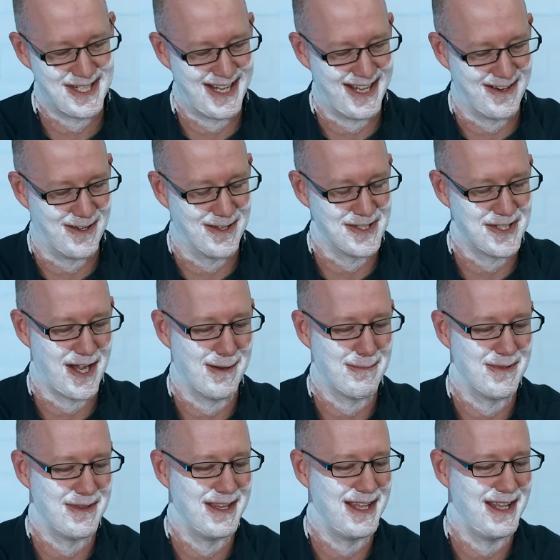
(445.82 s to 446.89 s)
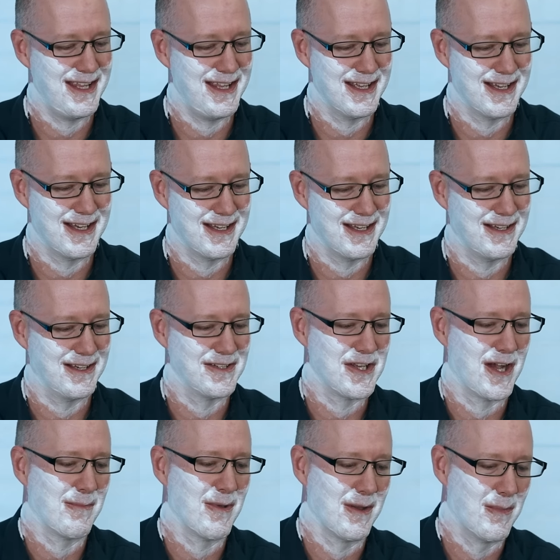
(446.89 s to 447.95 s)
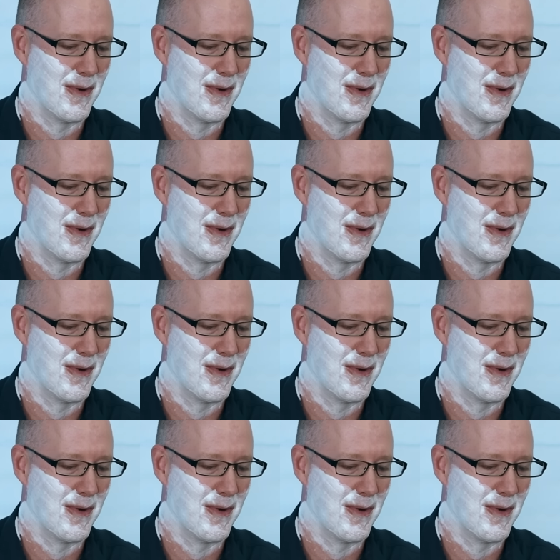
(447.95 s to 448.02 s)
saying on top of the